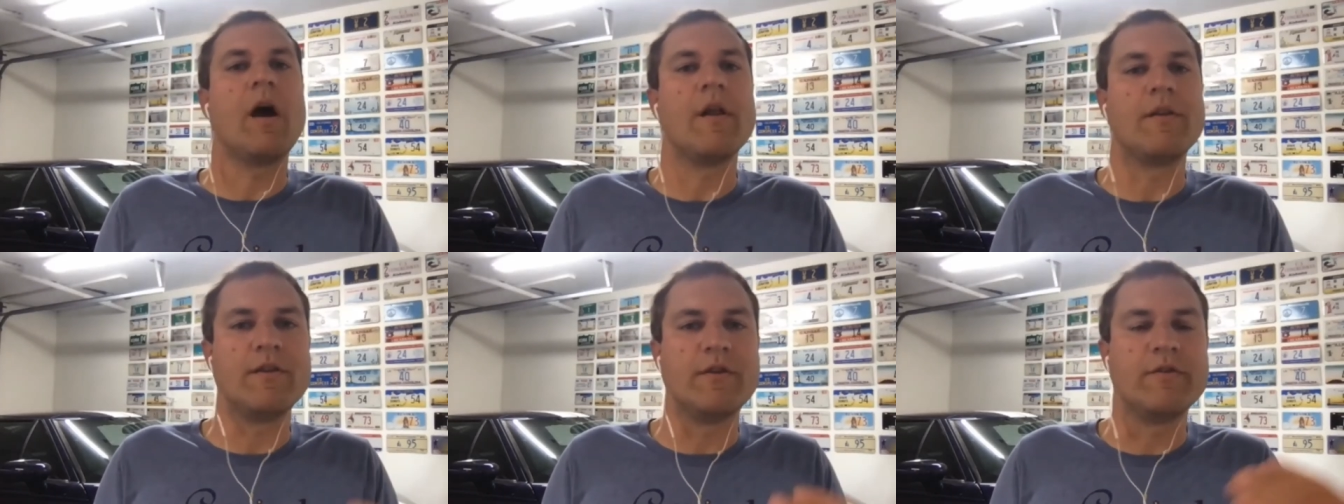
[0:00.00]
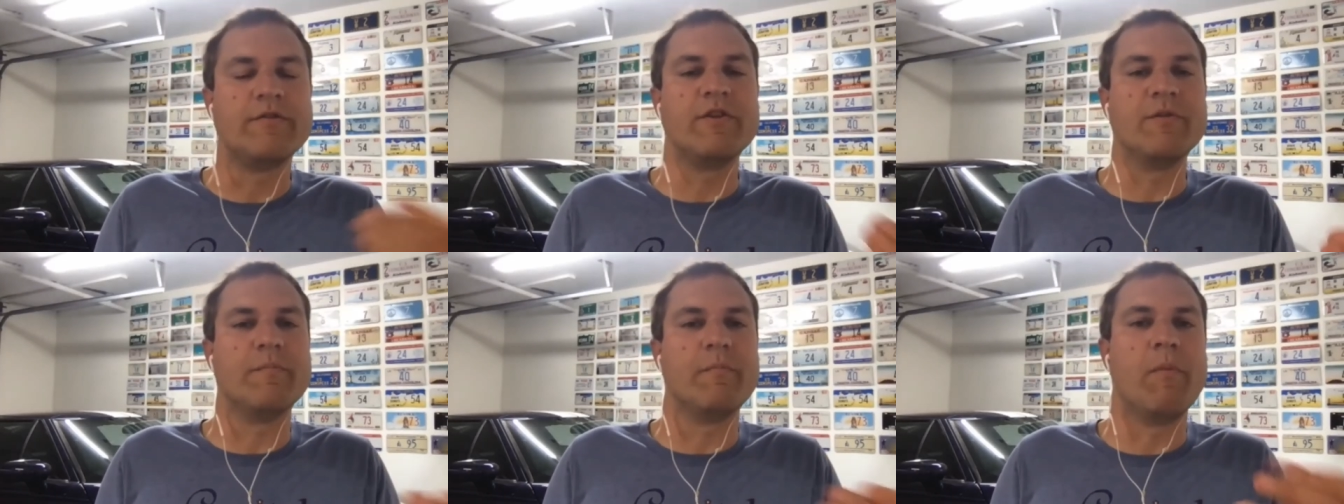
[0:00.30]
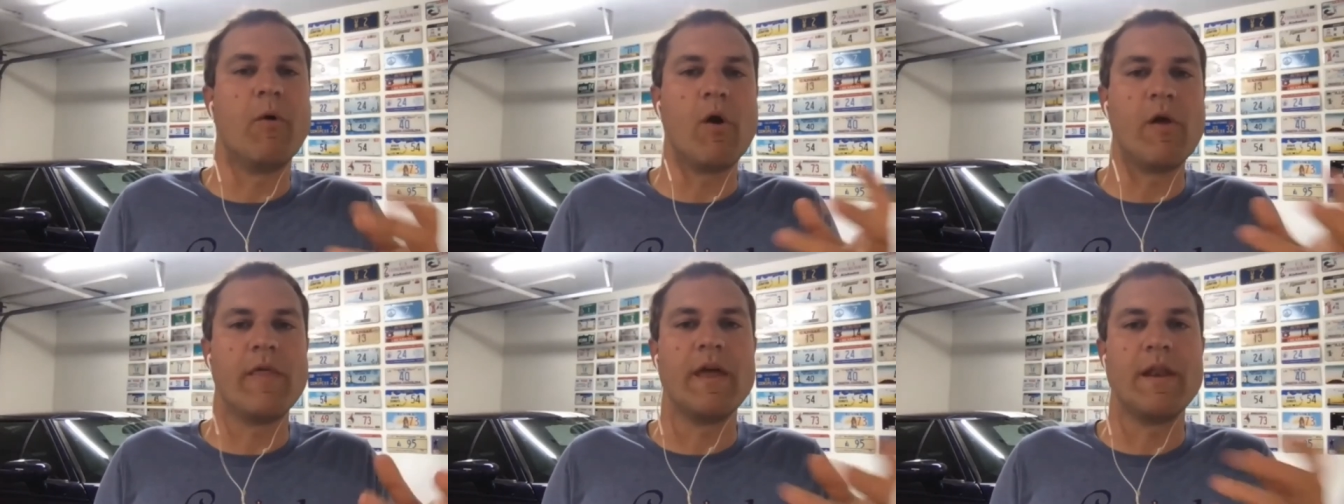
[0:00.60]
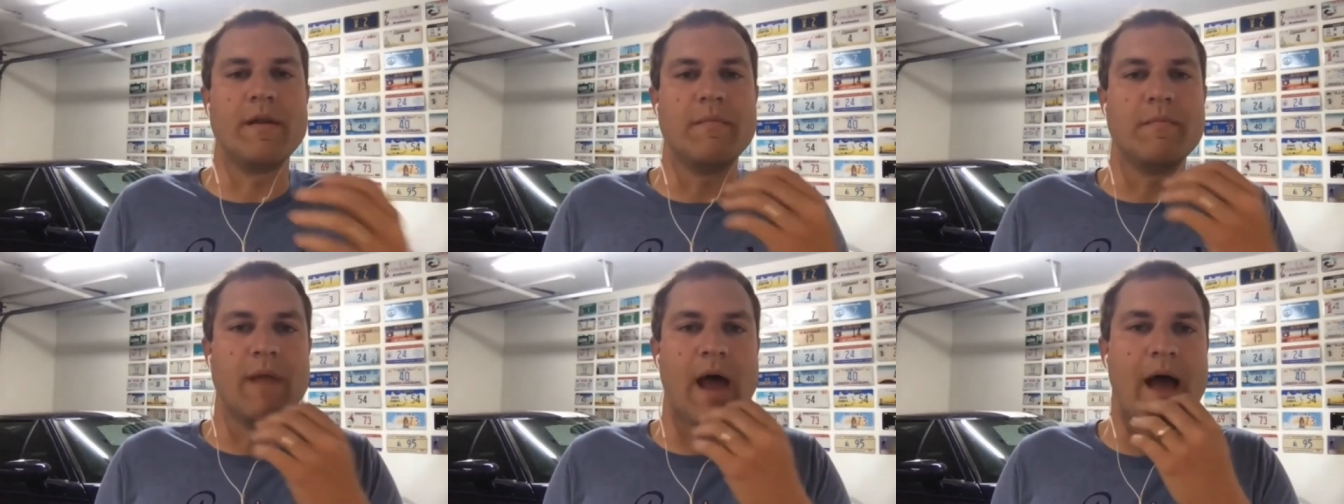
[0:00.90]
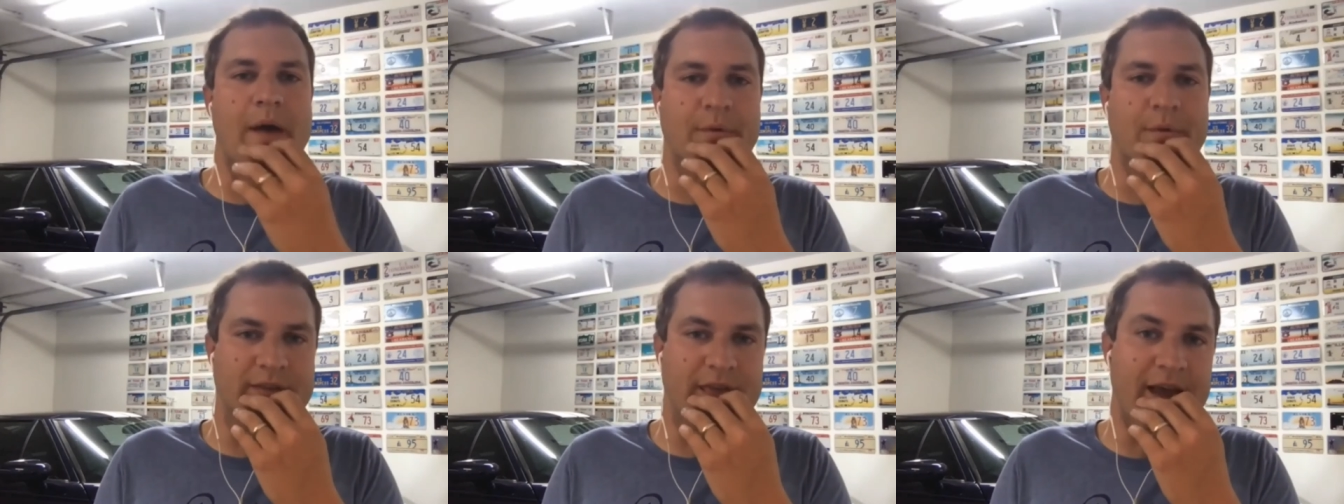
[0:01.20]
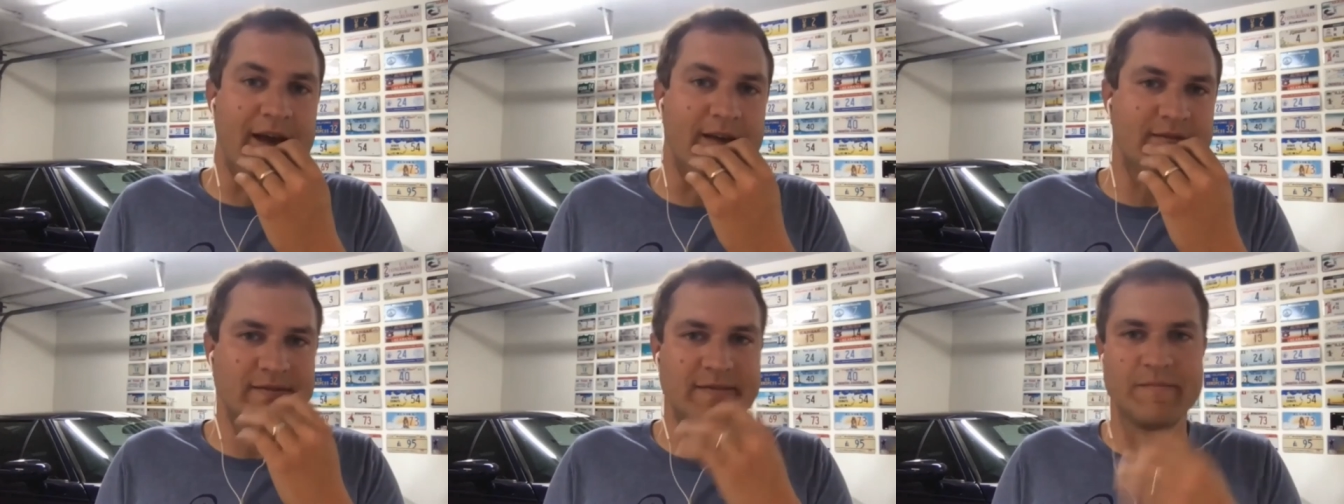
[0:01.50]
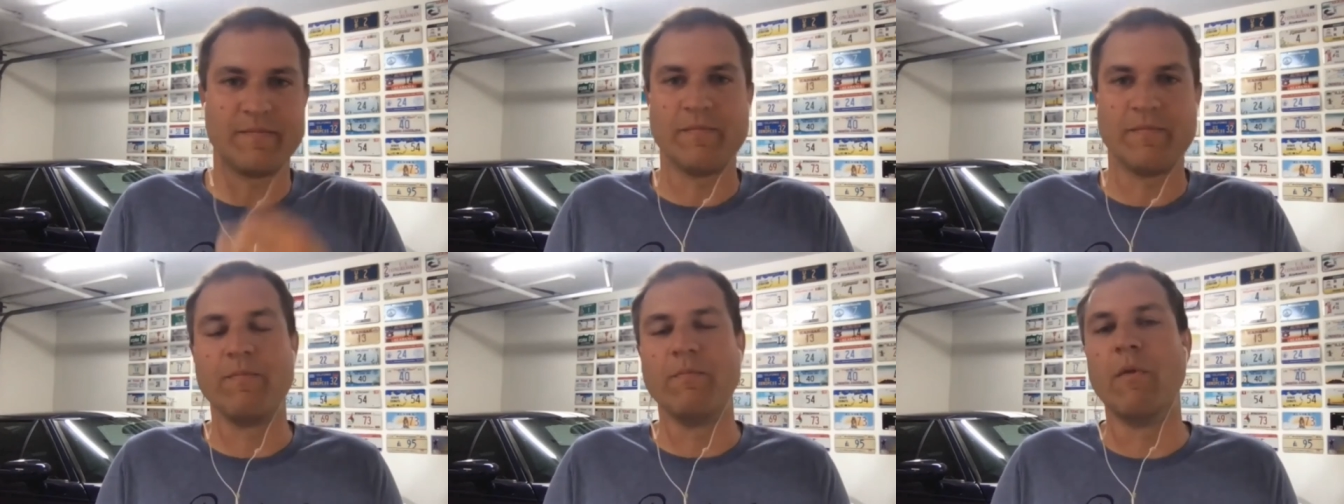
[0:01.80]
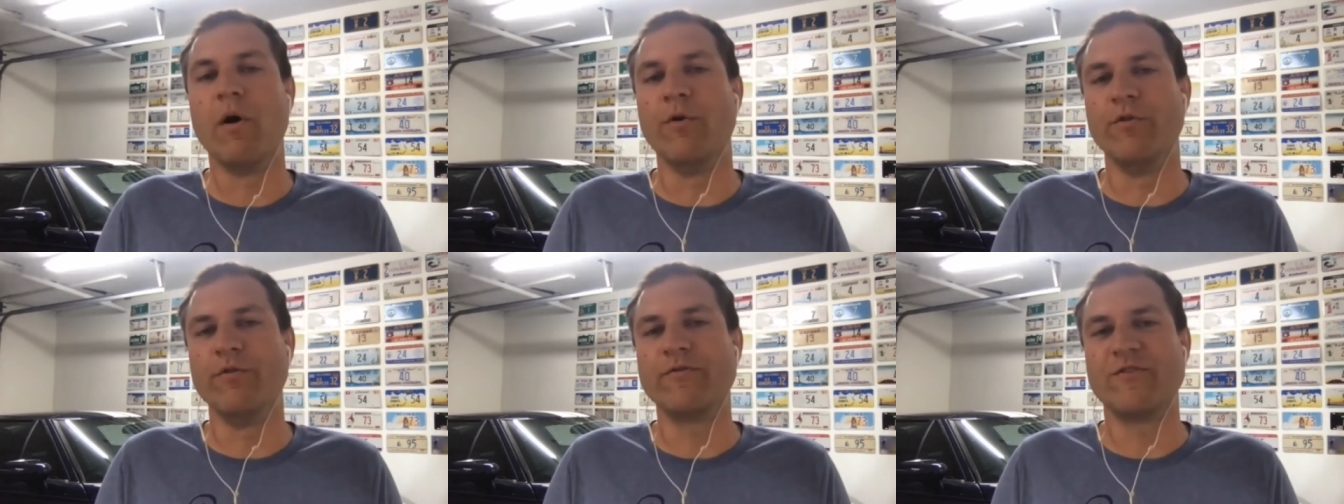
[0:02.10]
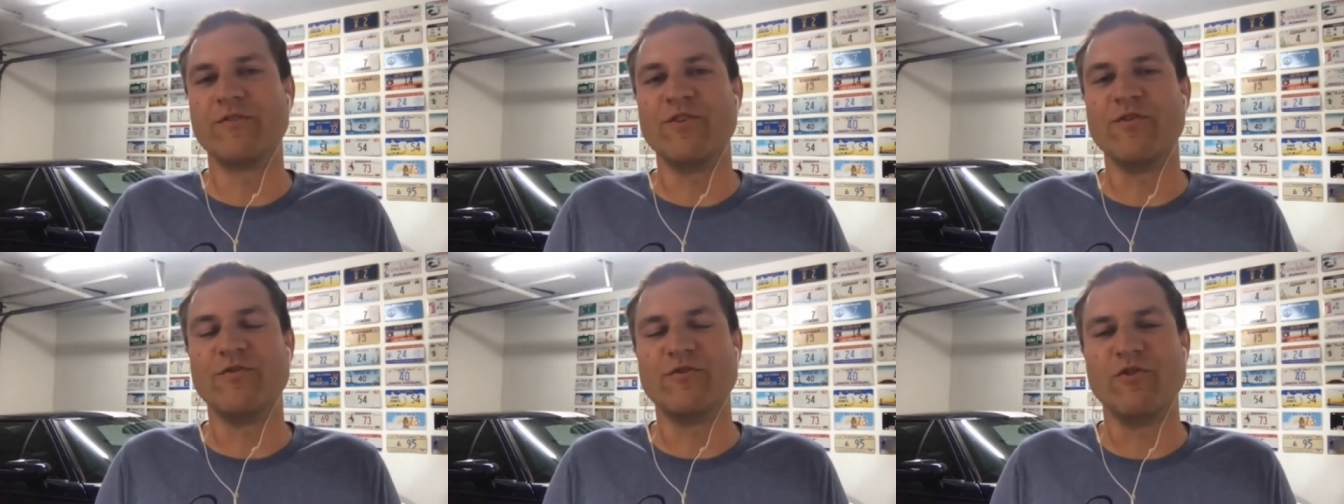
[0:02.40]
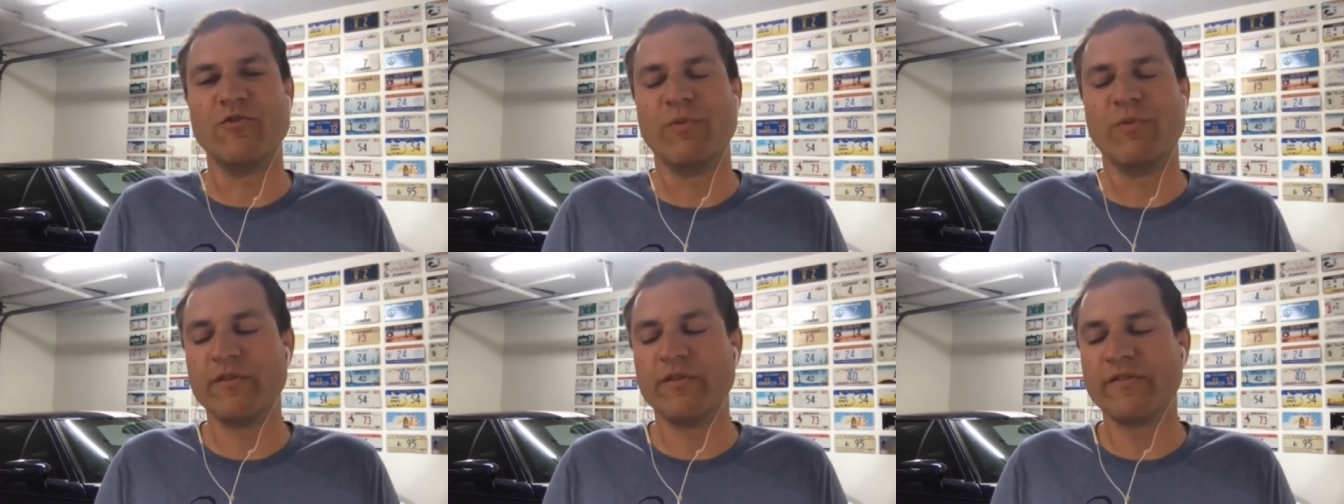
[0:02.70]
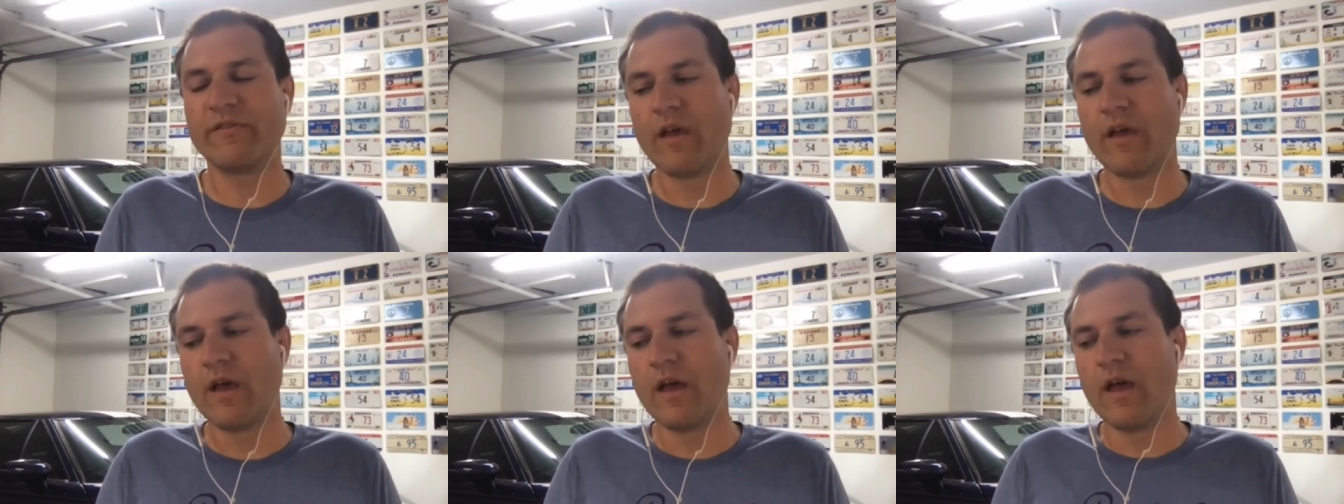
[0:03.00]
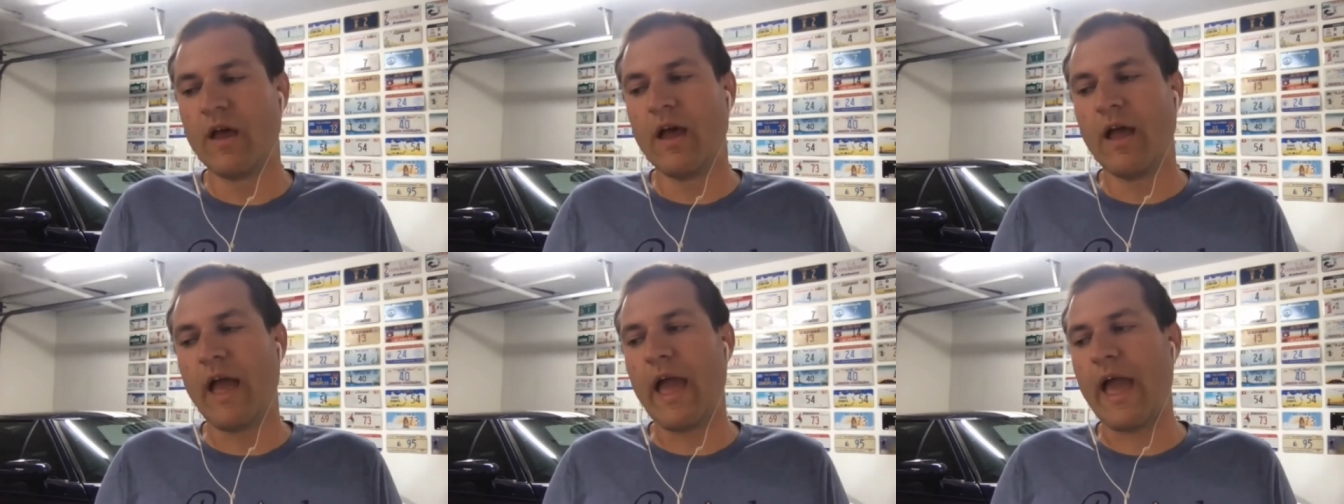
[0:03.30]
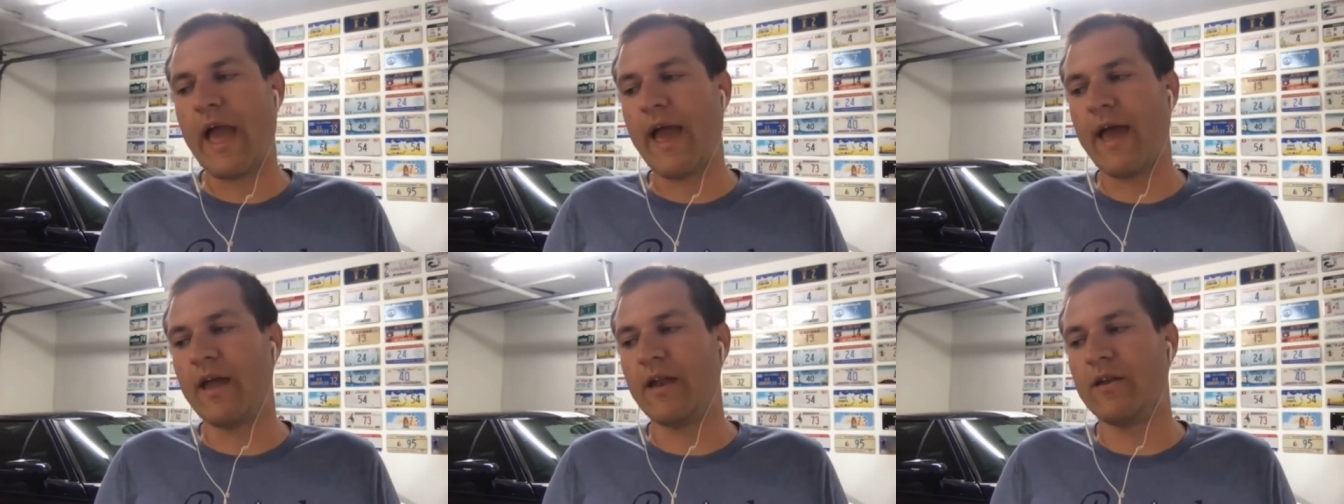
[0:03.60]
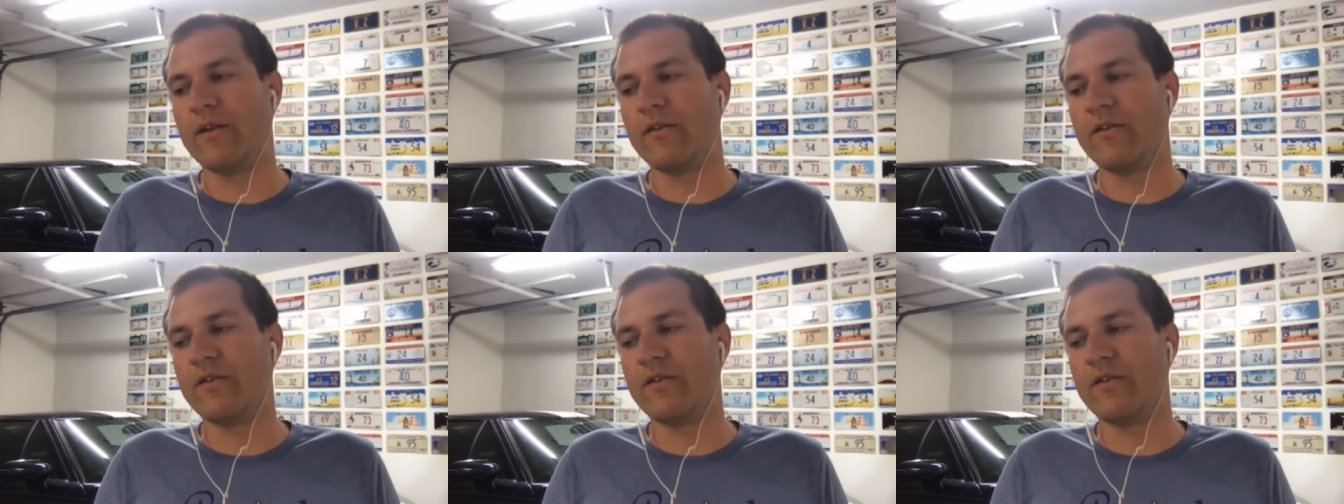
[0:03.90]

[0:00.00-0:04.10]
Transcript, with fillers: on YouTube more than I would guess most YouTubers. I never was, and,